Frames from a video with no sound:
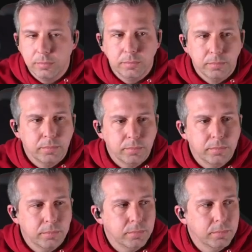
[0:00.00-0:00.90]

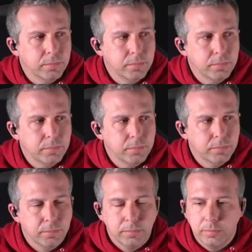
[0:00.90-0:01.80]

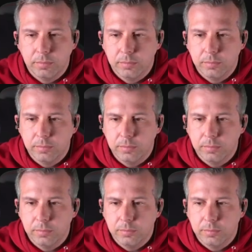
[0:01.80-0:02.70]

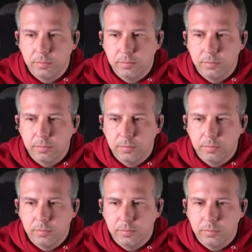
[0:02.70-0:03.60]

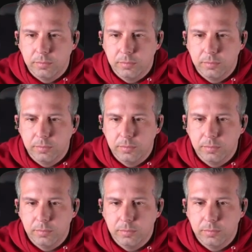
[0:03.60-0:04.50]

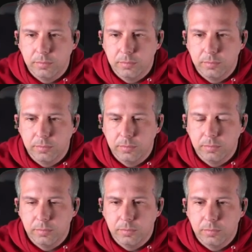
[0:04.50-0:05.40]

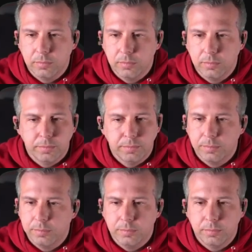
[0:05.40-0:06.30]

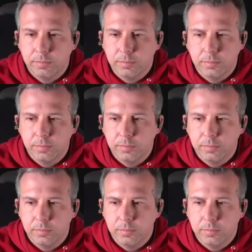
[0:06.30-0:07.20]

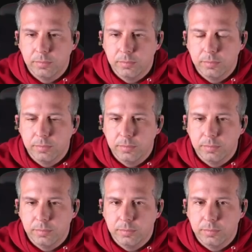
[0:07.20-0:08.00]
[no speech]